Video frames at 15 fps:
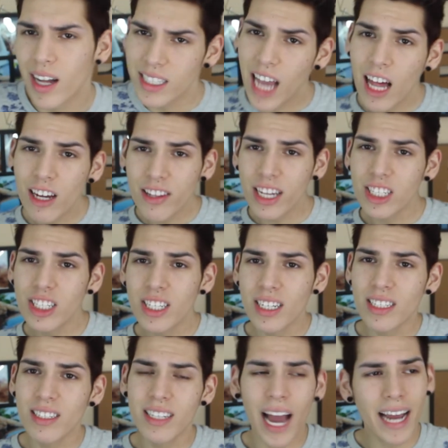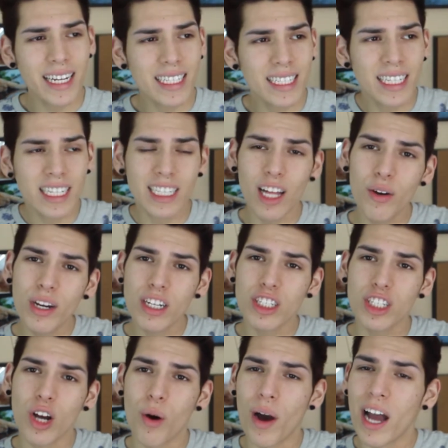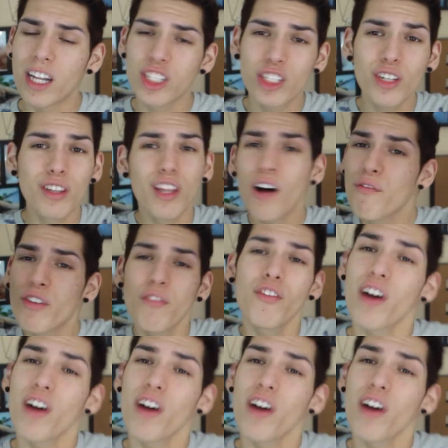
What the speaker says: Tell her that she's a 90s Nickelodeon show, and she'll love you